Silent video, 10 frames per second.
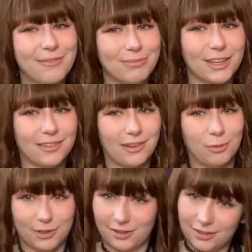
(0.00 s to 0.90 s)
because I
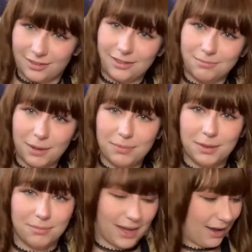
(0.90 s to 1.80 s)
wanted to sit in my
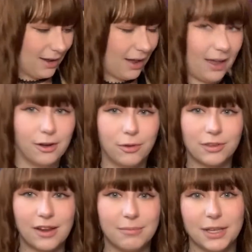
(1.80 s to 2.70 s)
beanbag. I know
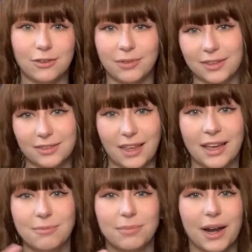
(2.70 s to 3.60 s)
it's not much of a
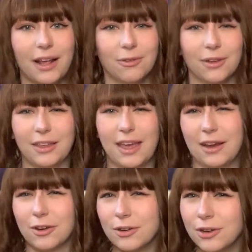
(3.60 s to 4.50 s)
set, but I don't really
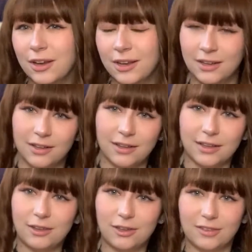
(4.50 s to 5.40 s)
care.
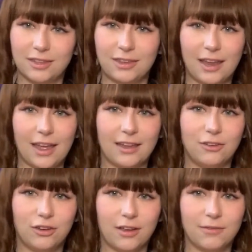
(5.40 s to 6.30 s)
Like, you can see the
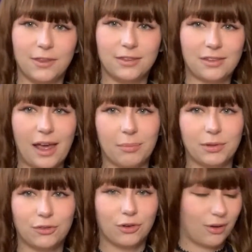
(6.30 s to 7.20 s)
edge of this
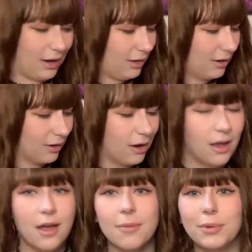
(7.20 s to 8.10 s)
tapestry right here.
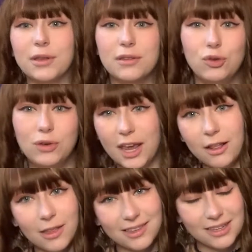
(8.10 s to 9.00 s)
But today,
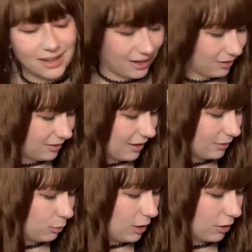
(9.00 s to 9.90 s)
like the title says,
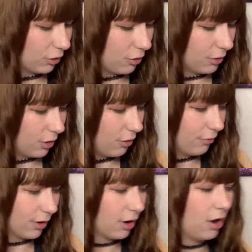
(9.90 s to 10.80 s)
we are going
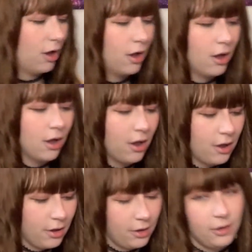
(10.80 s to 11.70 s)
over
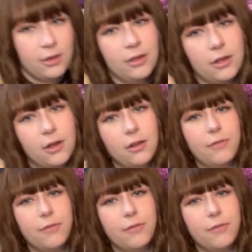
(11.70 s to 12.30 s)
all of